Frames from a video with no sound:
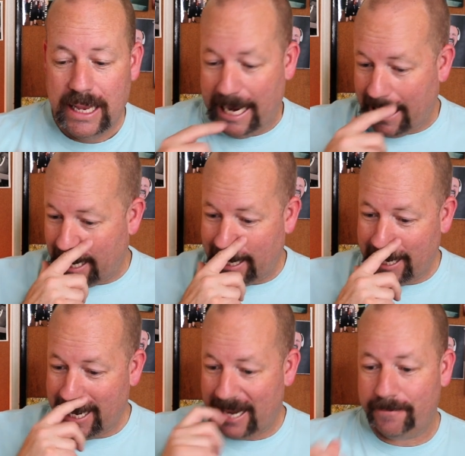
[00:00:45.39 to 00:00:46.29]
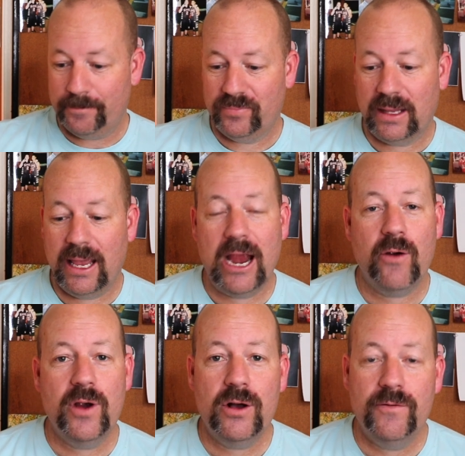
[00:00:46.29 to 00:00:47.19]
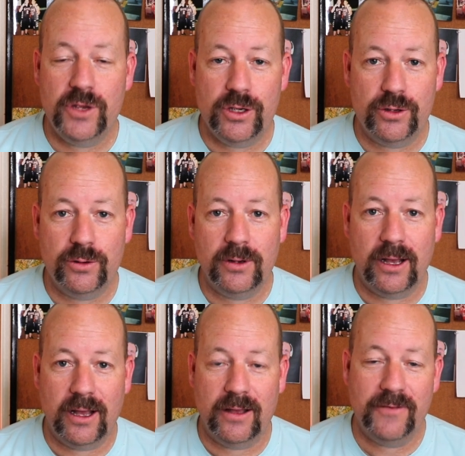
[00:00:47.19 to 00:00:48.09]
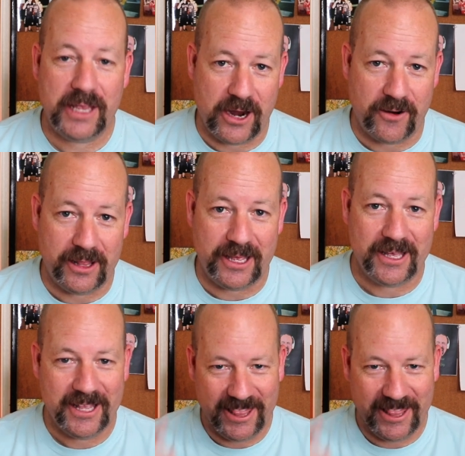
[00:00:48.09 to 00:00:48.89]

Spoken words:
And again, aerial view of Kerala.